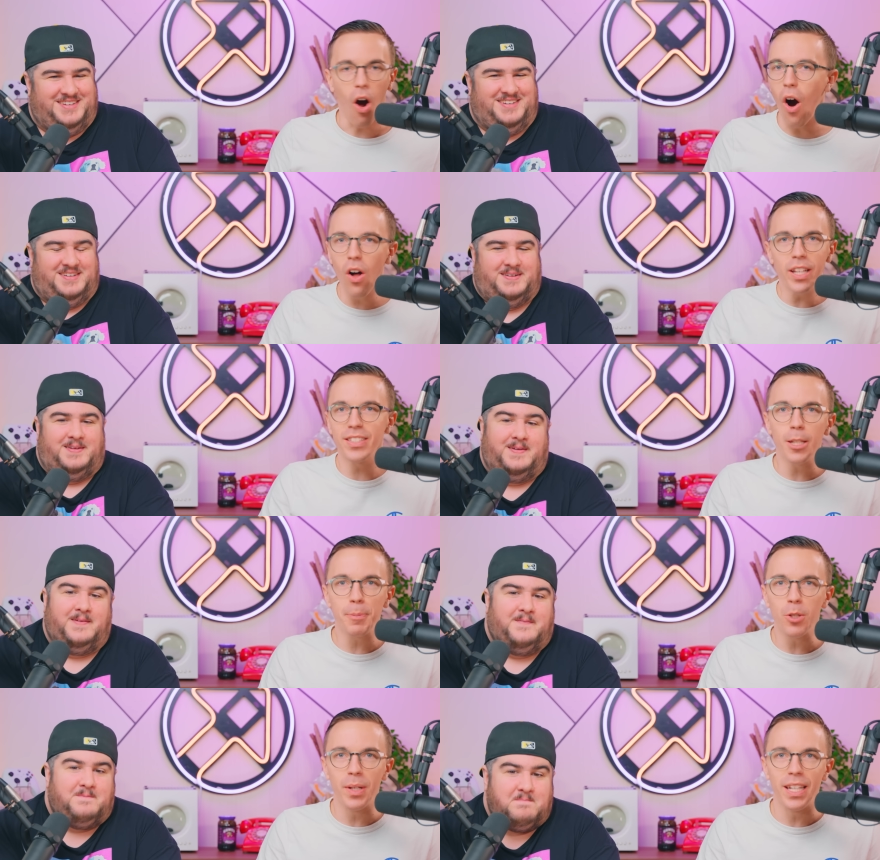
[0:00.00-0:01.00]
Speaker 1: All a
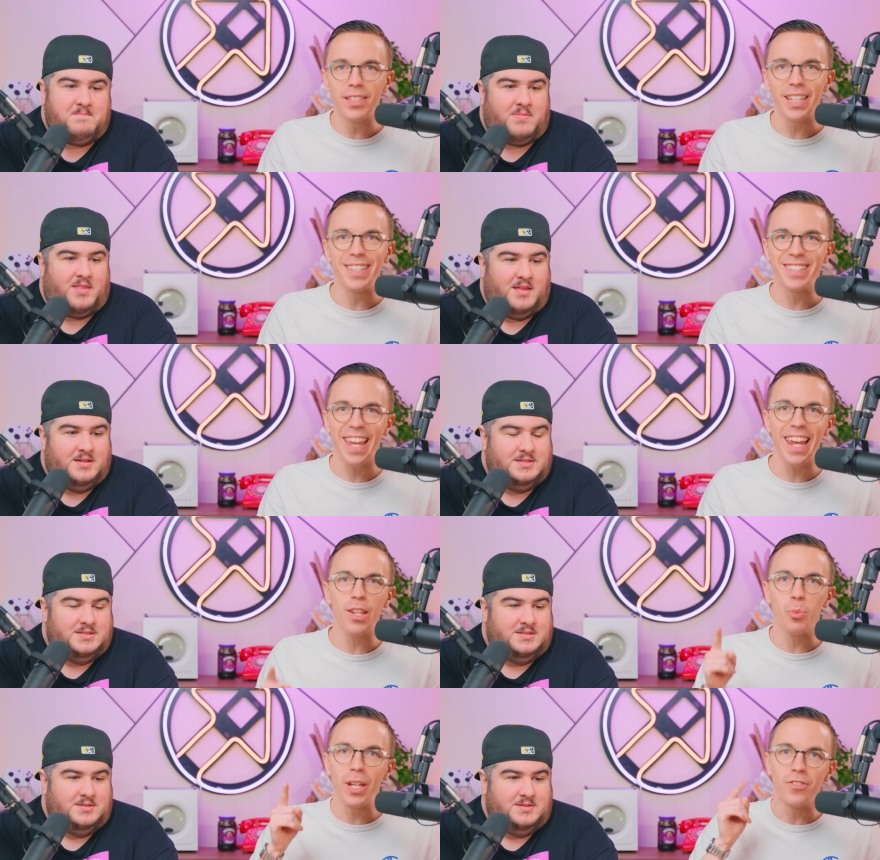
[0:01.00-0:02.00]
CPU is is sand
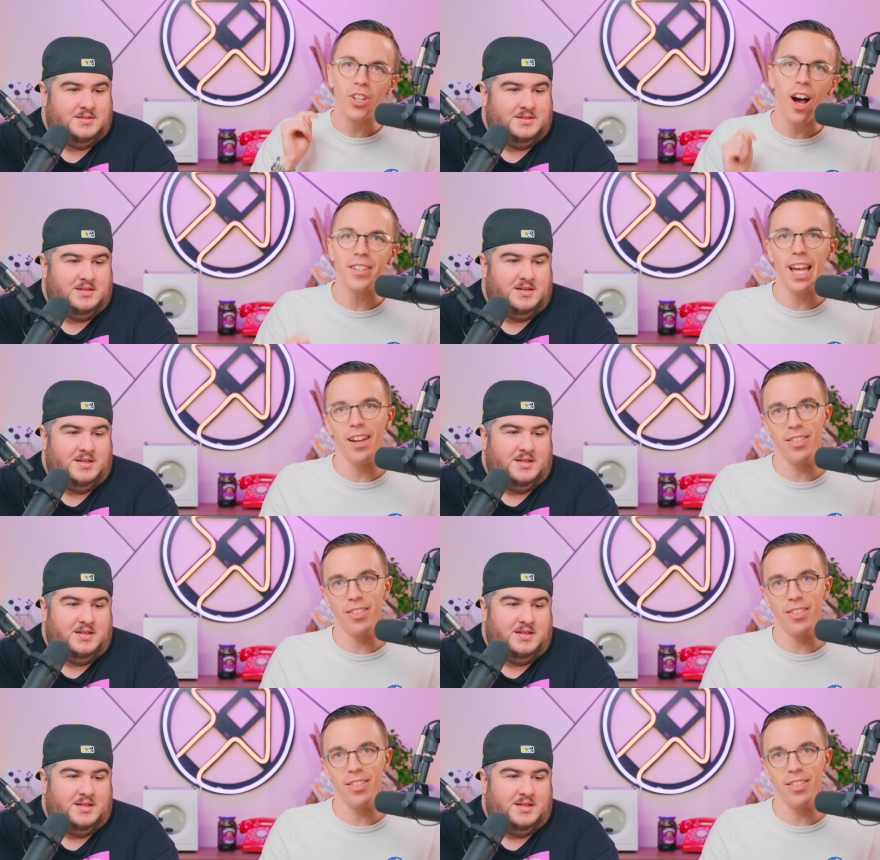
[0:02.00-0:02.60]
that we have taught how to